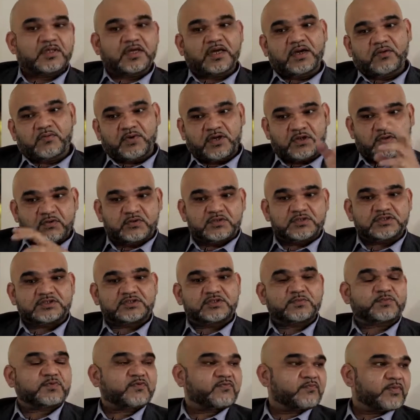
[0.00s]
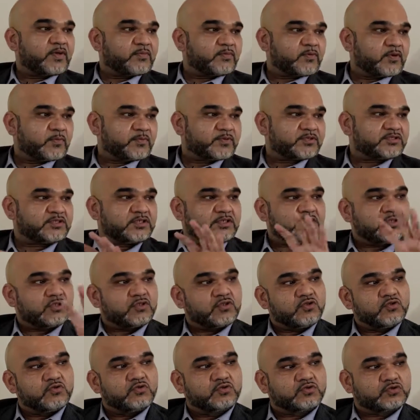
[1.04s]
I want ownership of my property.
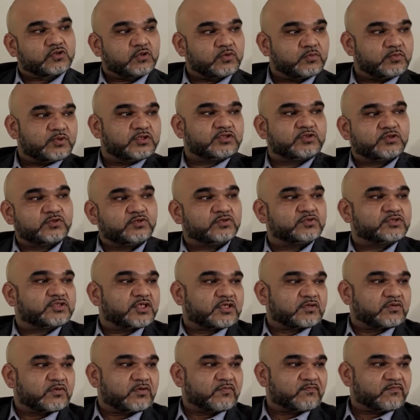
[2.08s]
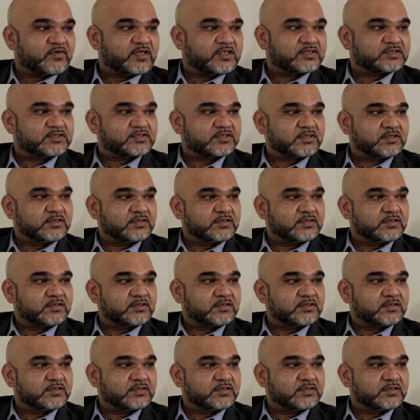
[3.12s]
You told me to use that conveyancer.